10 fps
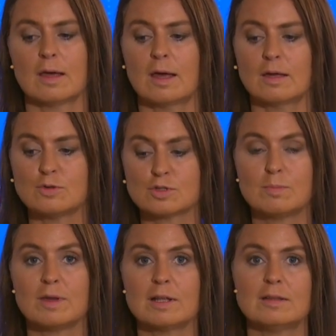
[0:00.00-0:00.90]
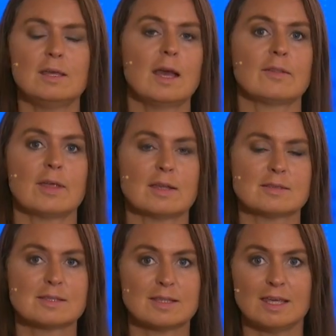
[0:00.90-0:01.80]
usability, and that
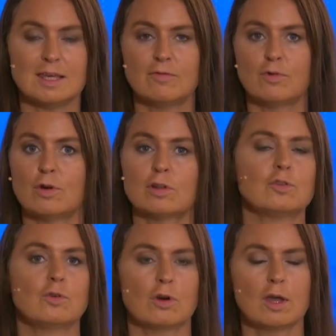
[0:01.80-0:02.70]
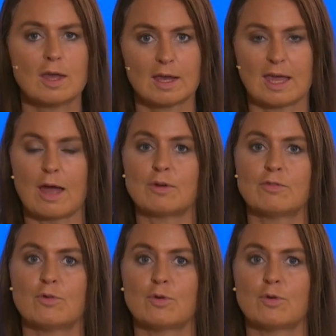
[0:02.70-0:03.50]
is default or carry